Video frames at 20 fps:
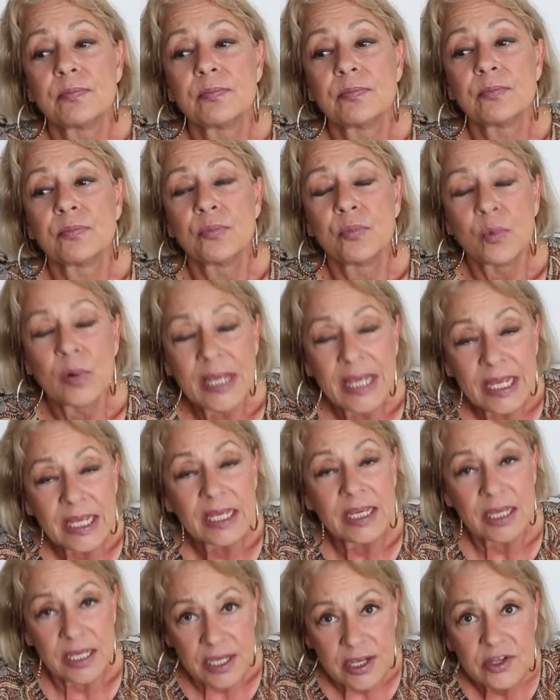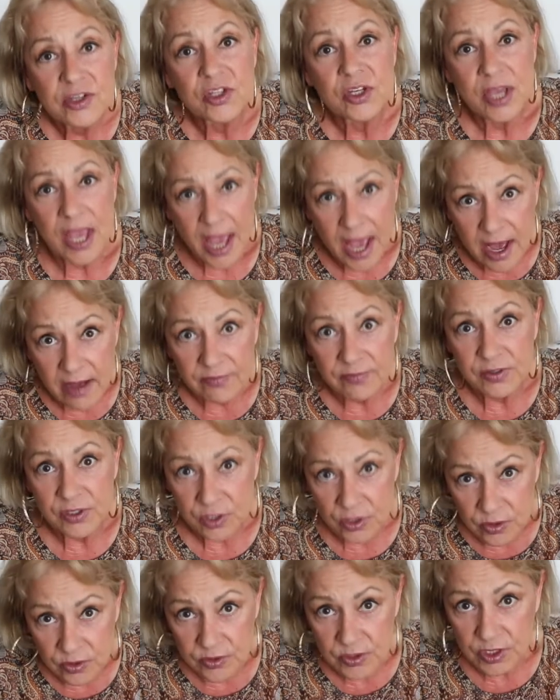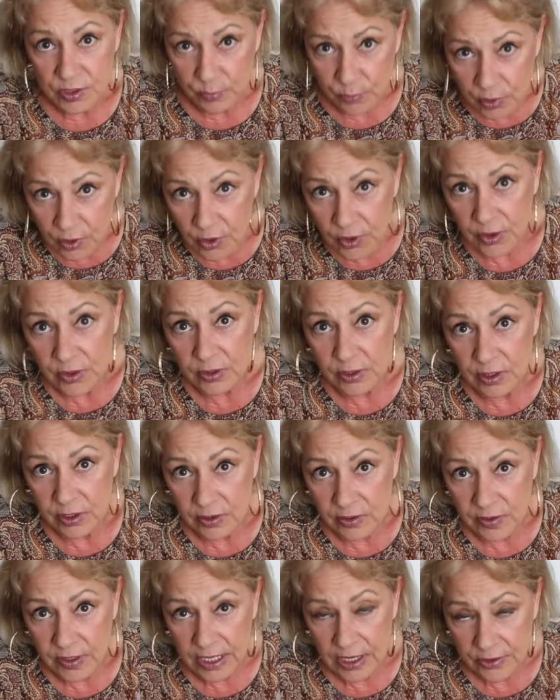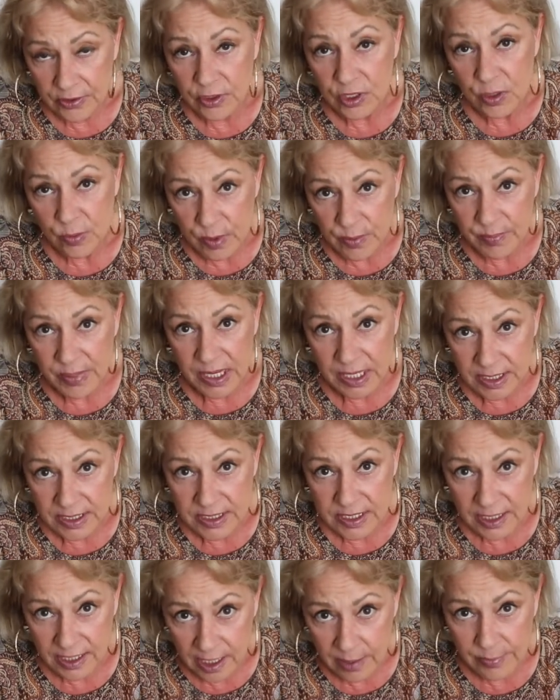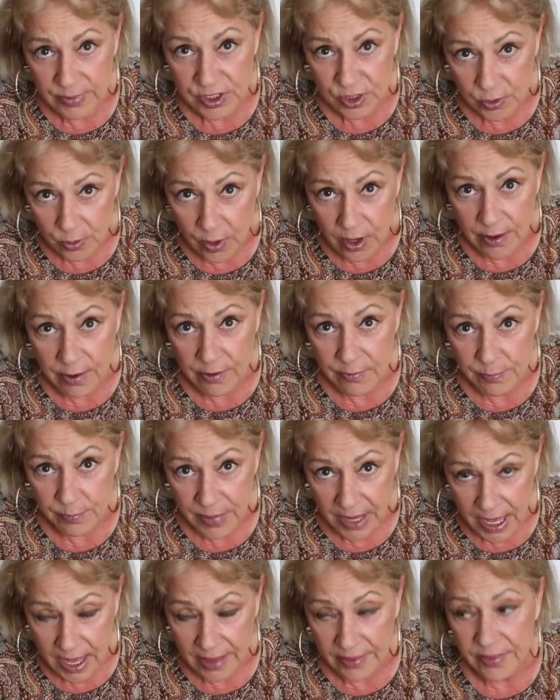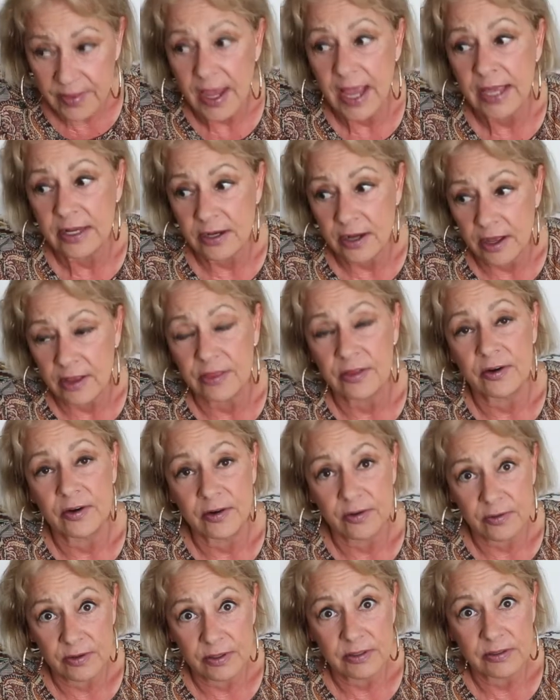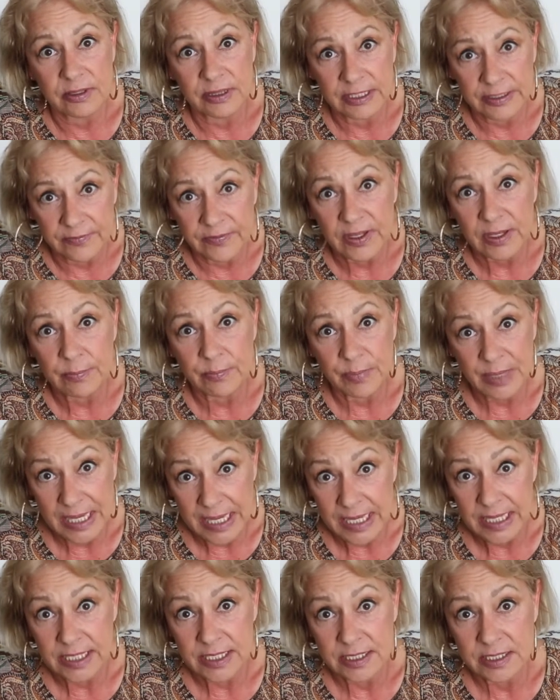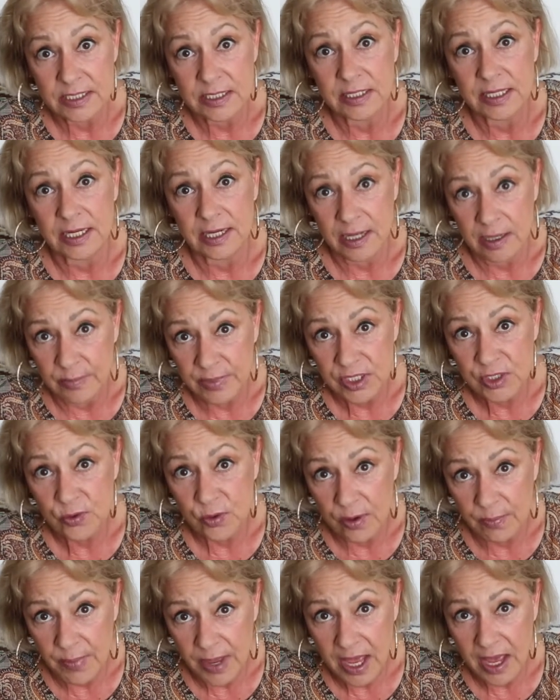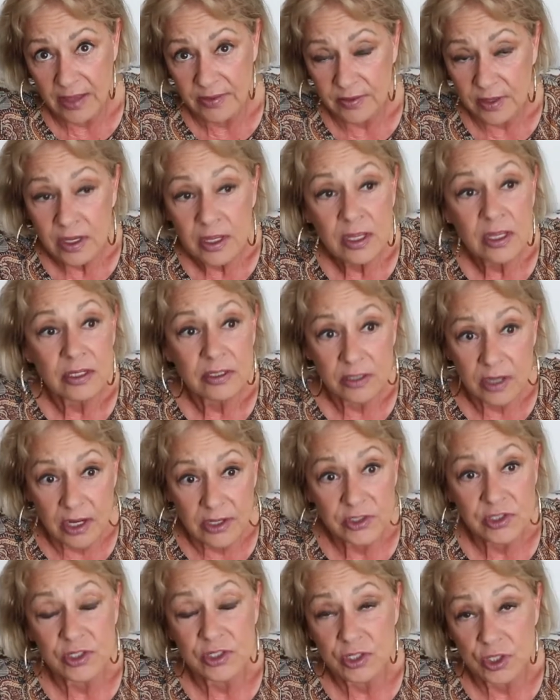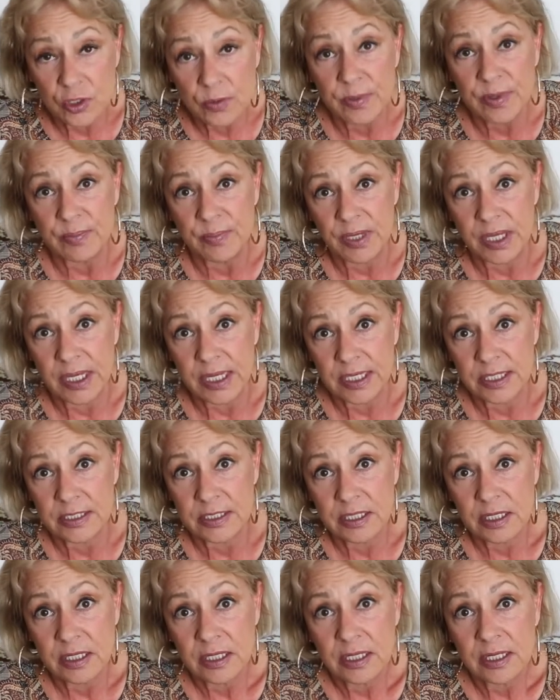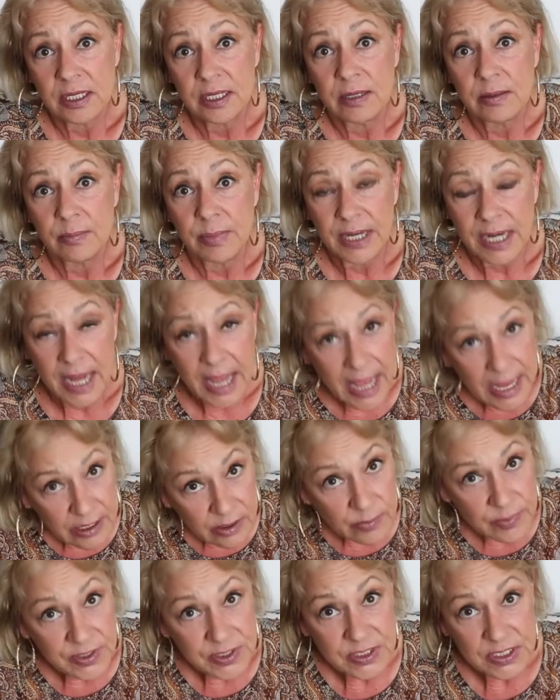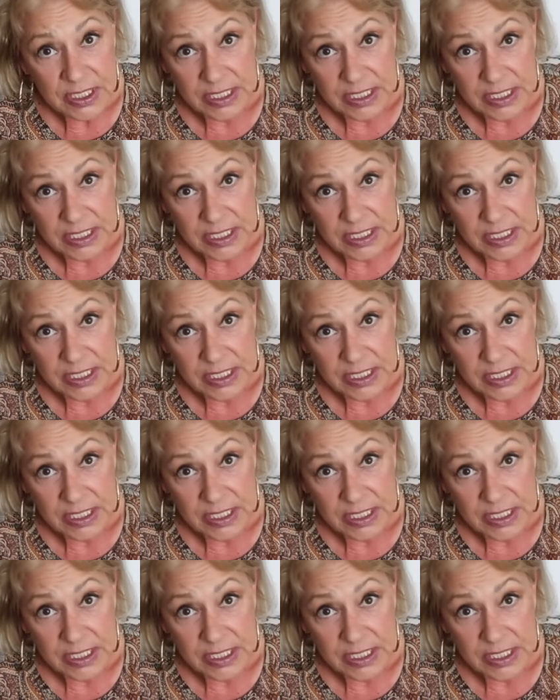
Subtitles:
We each have to support the other human beings that come into our path and other living beings that come into our path. Not just human beings, but animals